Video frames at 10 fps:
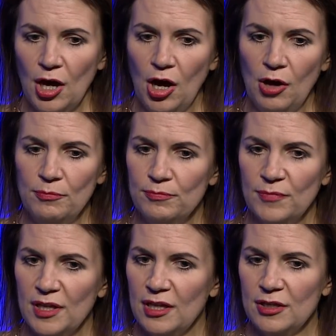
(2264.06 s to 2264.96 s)
And
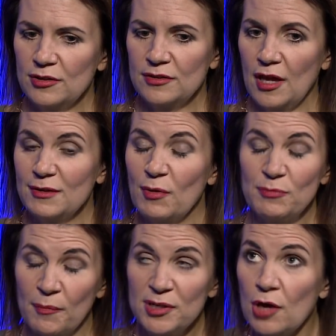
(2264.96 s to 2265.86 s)

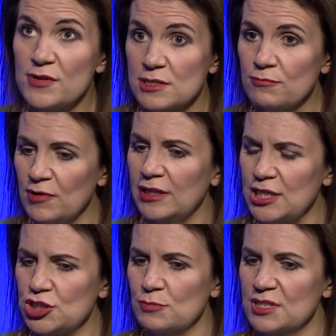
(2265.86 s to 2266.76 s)
we know there's a real
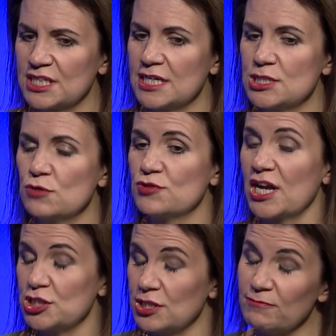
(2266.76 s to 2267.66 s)
issue with kids who've
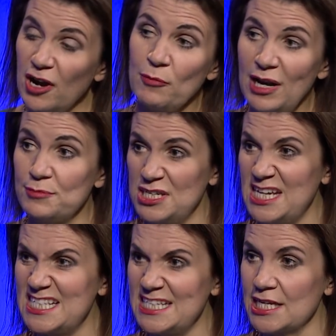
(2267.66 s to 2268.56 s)
actually done very well up to
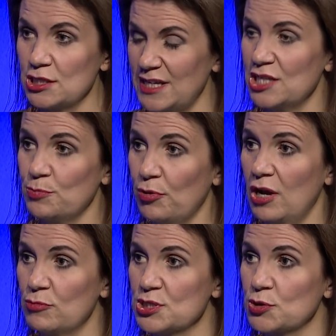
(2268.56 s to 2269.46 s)
year 6, so the end of
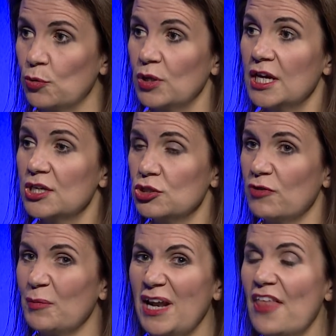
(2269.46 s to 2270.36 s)
primary school, do
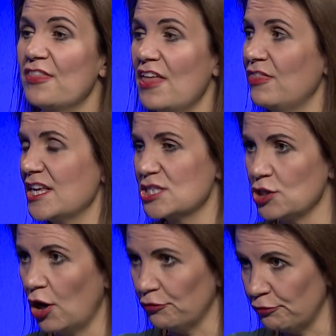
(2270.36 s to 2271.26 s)
very well, and then they
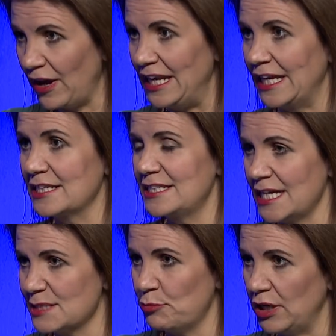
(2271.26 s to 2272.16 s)
start failing
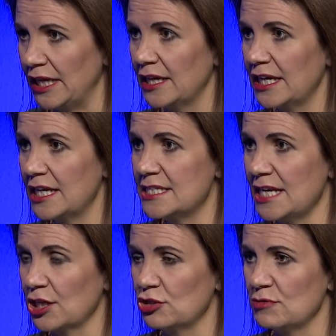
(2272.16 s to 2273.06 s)
desperately in
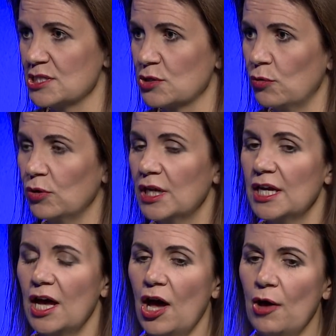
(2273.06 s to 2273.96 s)
secondary school.
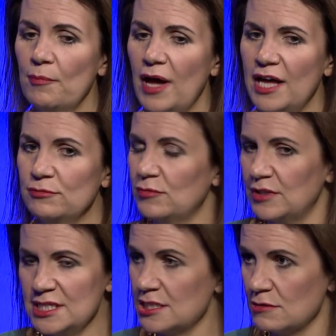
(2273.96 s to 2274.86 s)
And
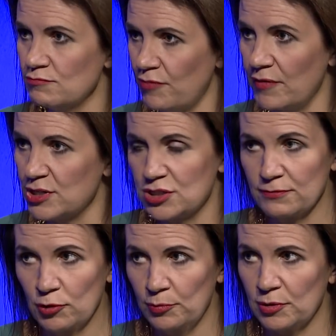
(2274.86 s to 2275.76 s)
this is a very interesting
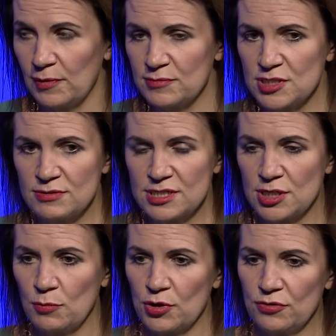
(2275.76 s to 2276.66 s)
phenomenon. I'm intrigued to
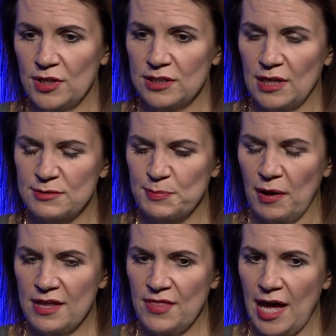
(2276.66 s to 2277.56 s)
know what you think that is
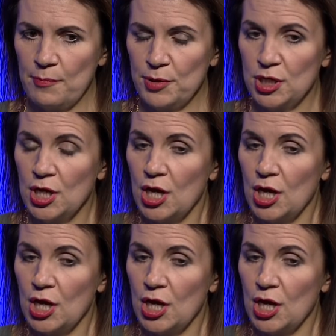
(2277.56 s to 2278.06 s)
behind that. But